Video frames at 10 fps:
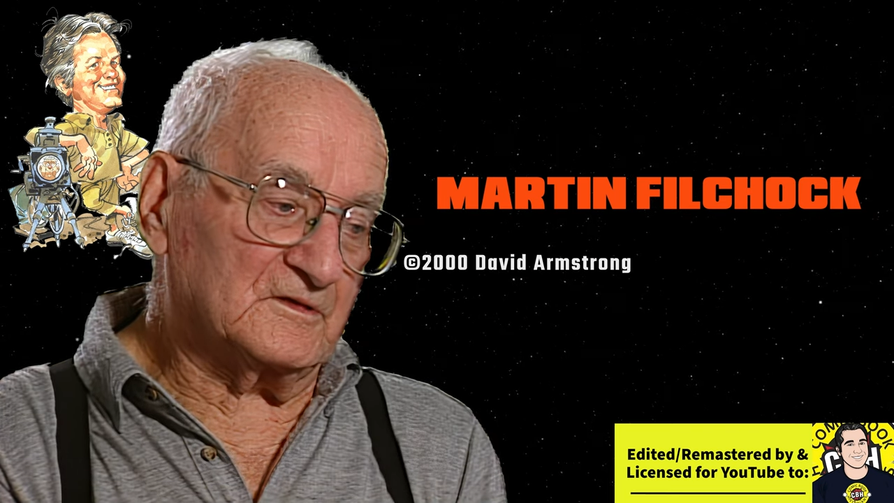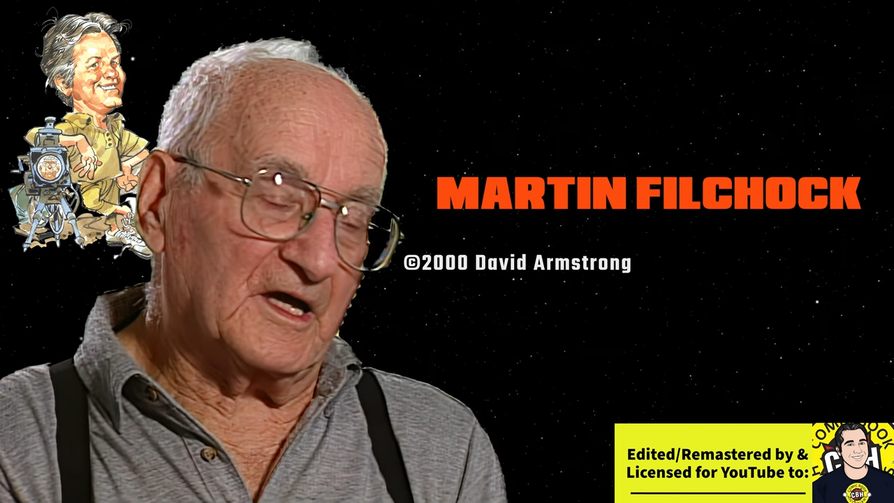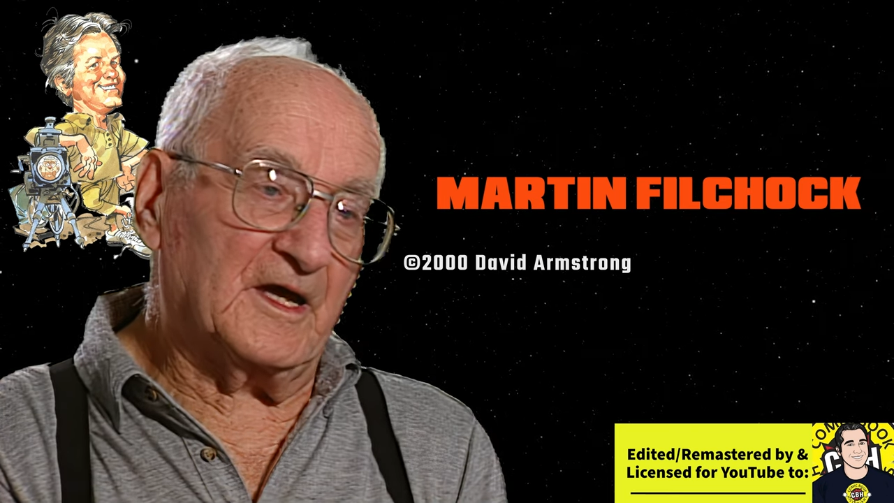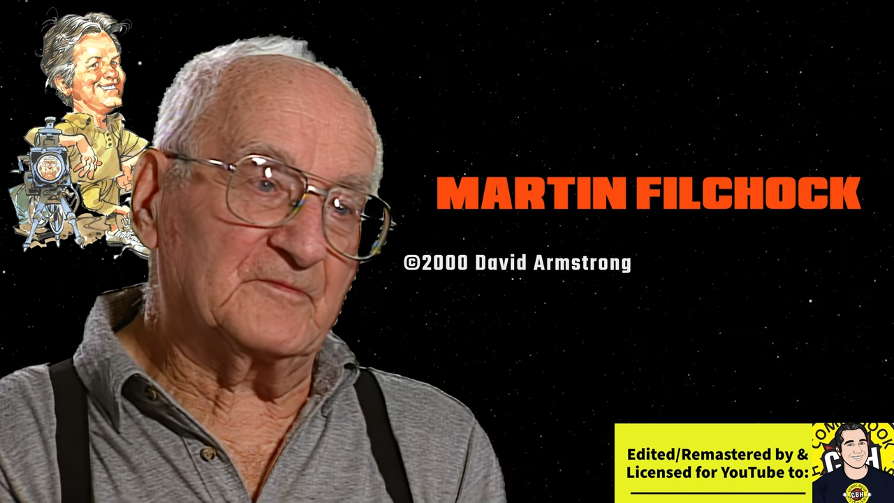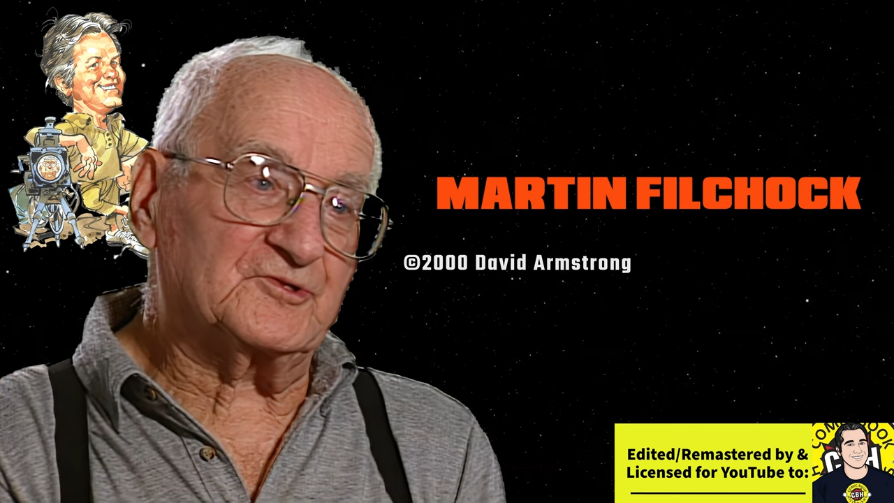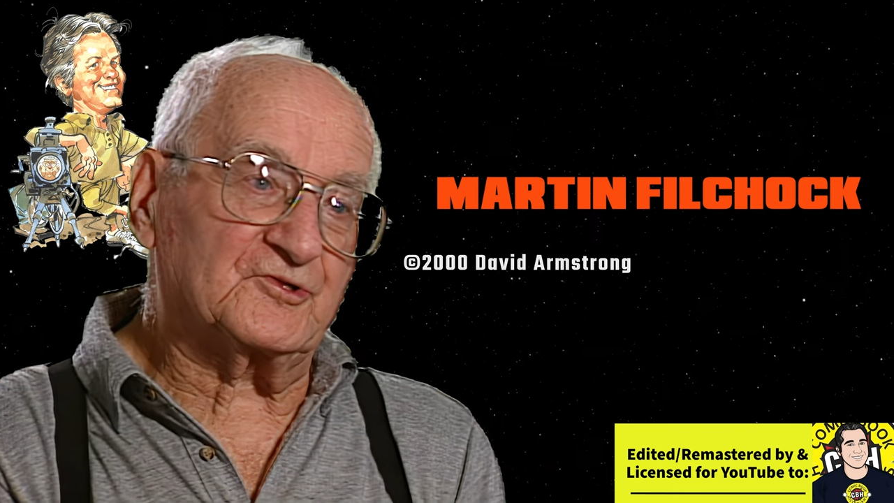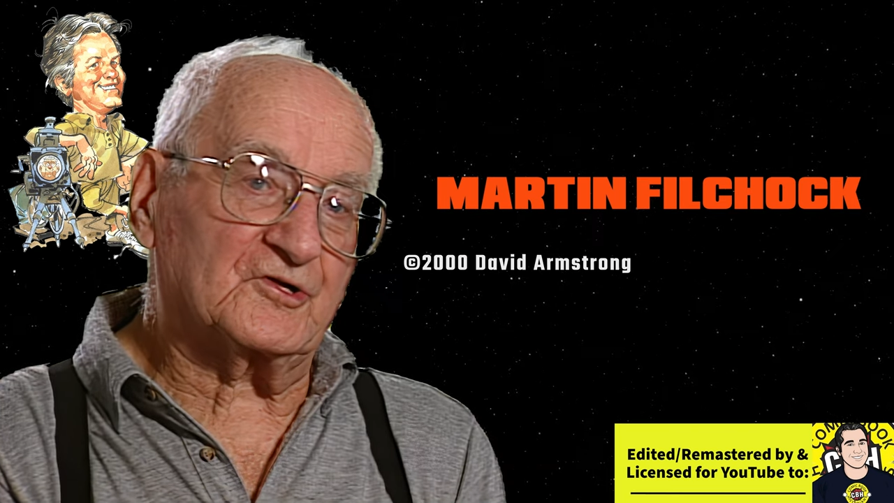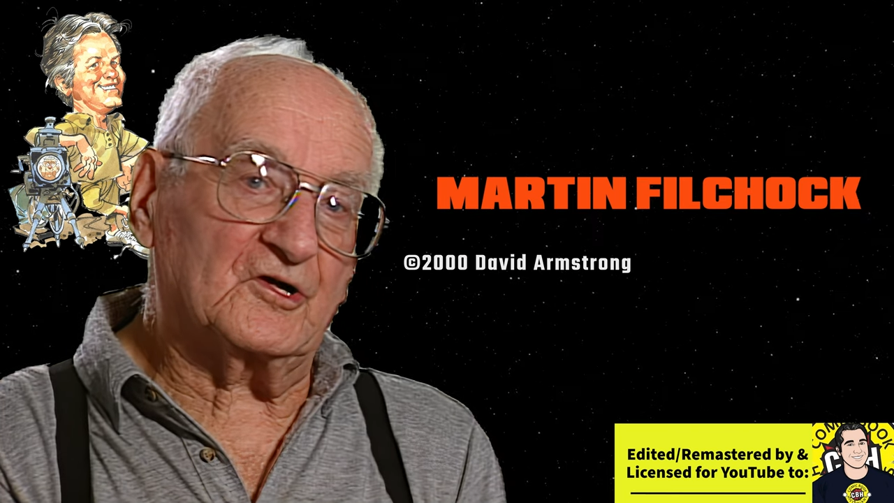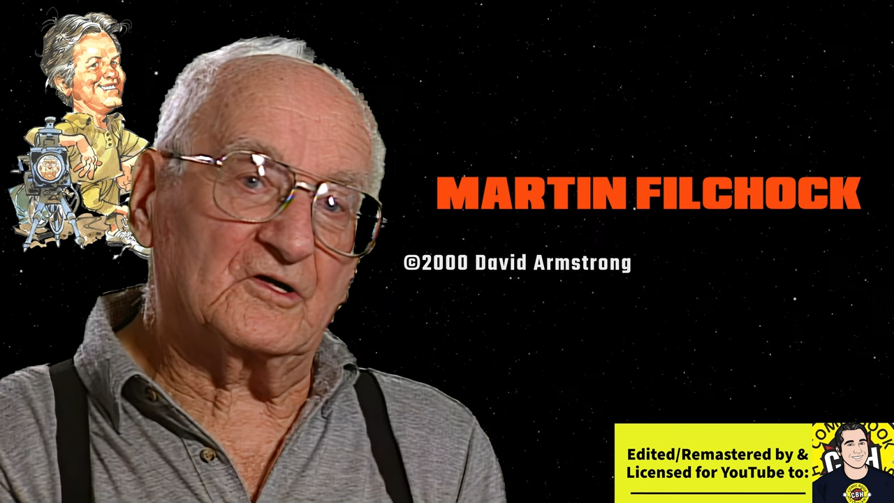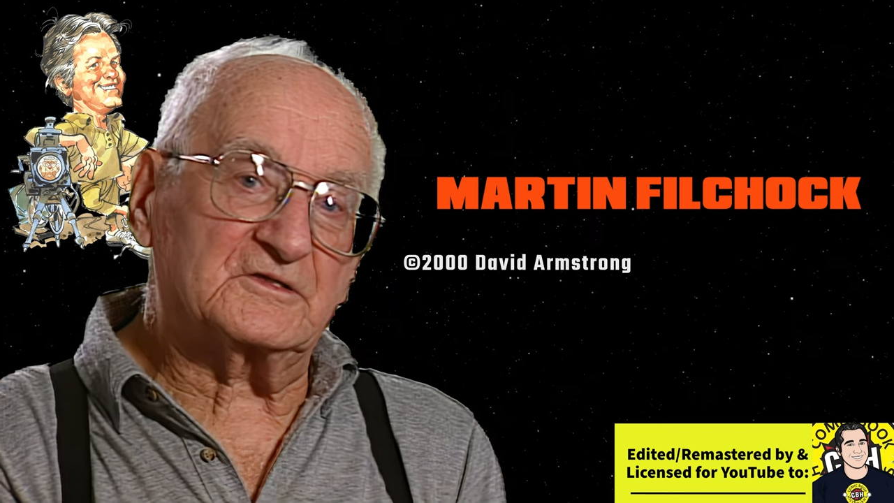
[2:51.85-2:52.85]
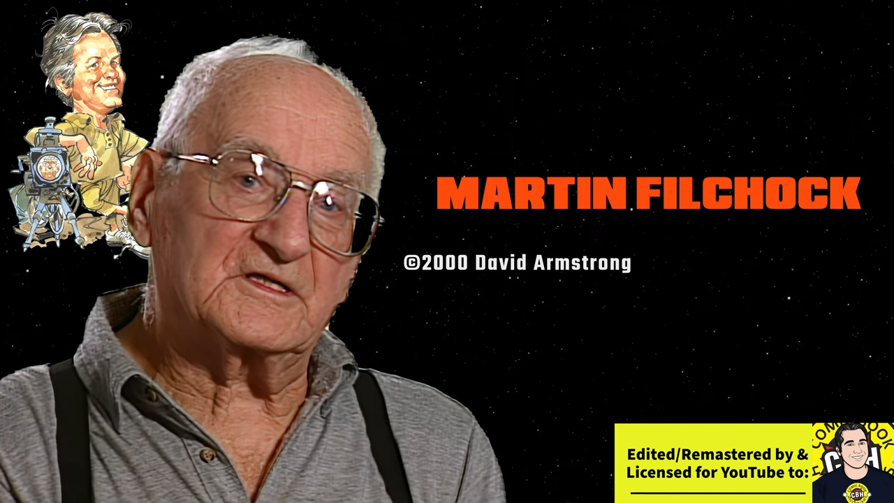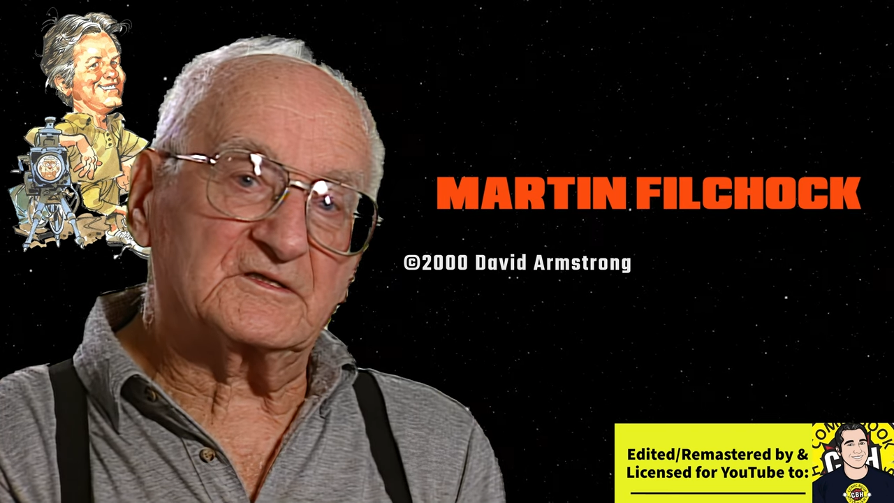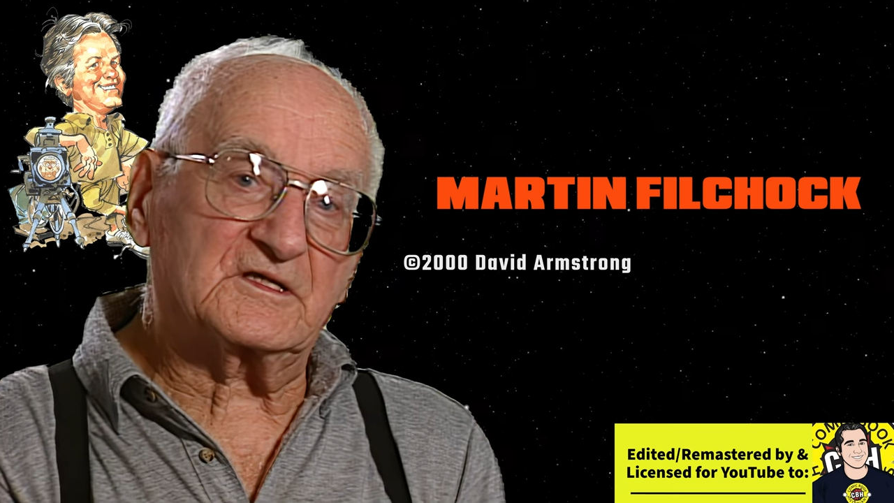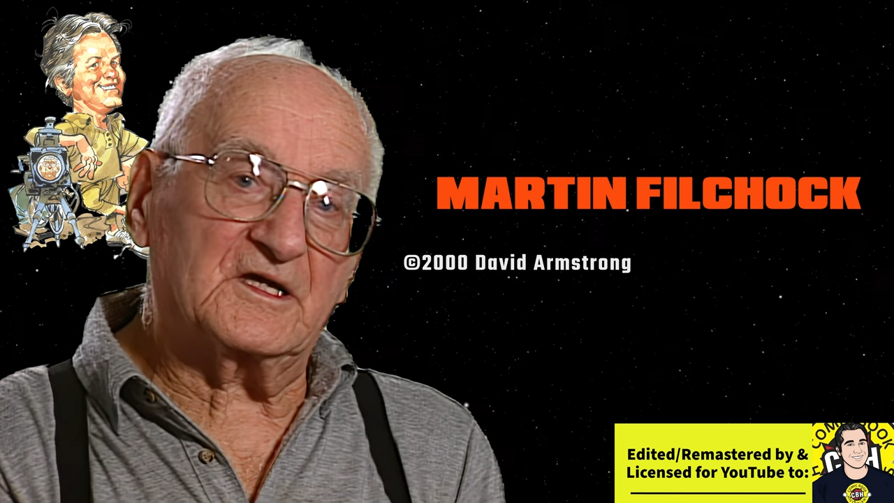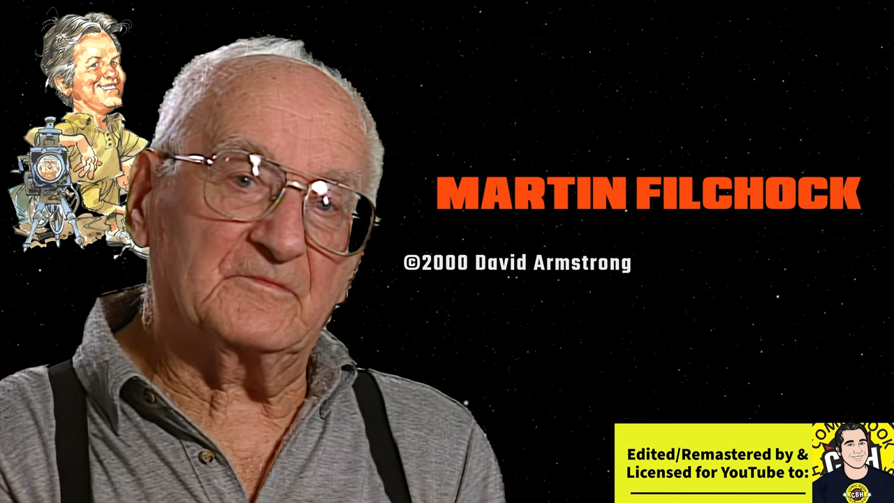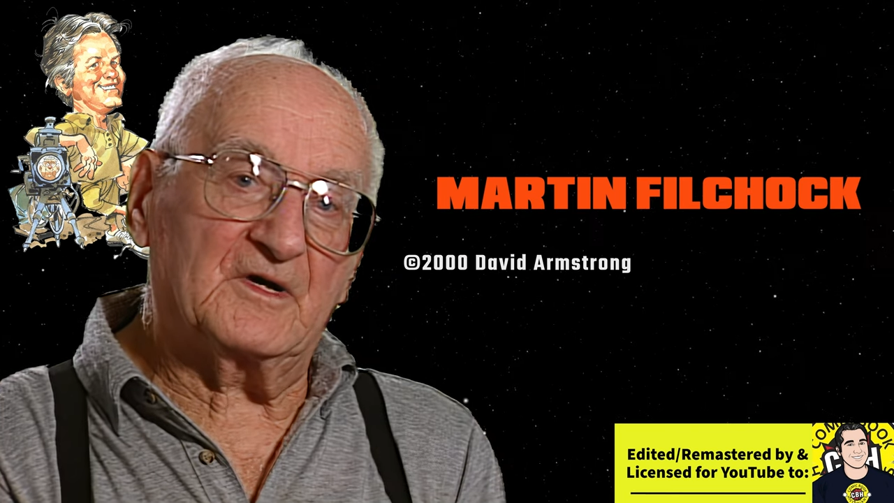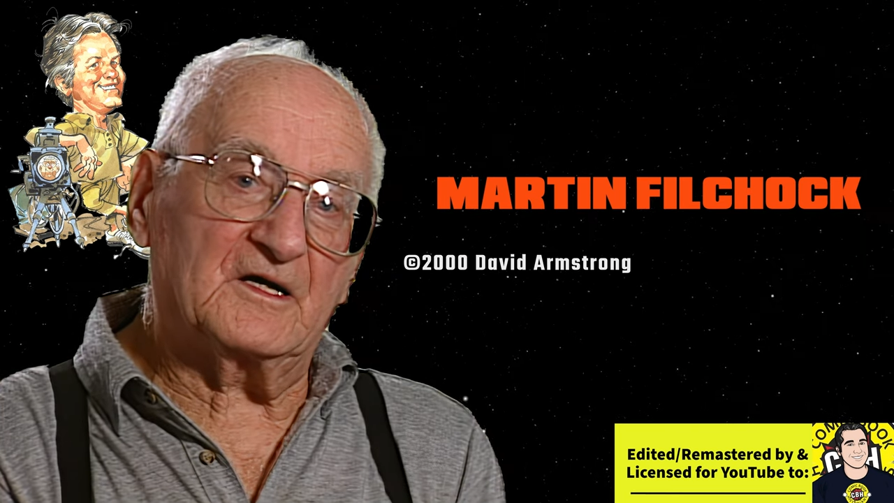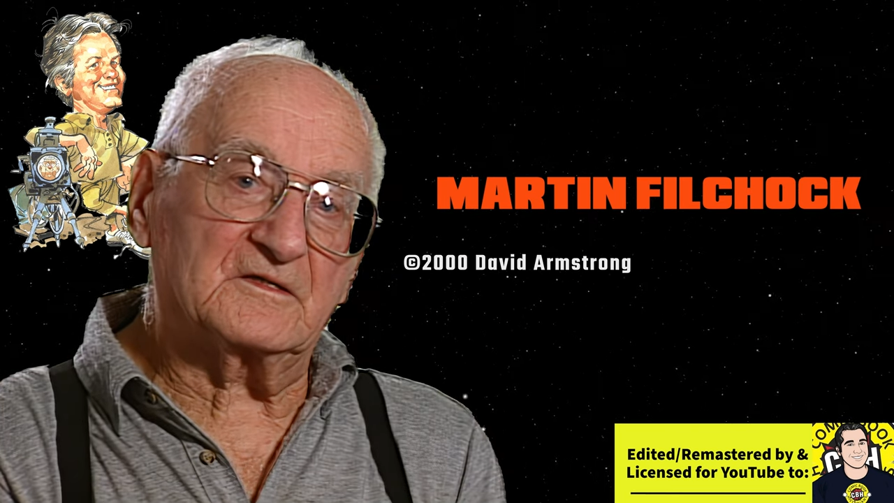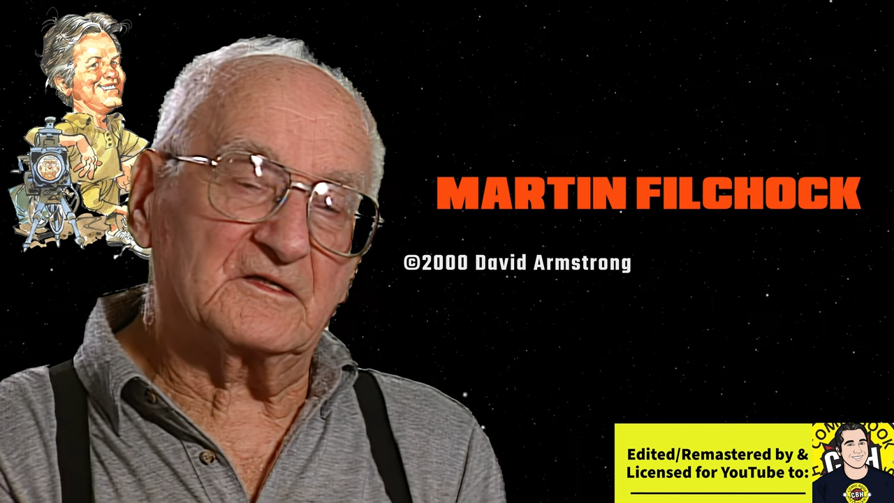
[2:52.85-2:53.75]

amateur contests came out,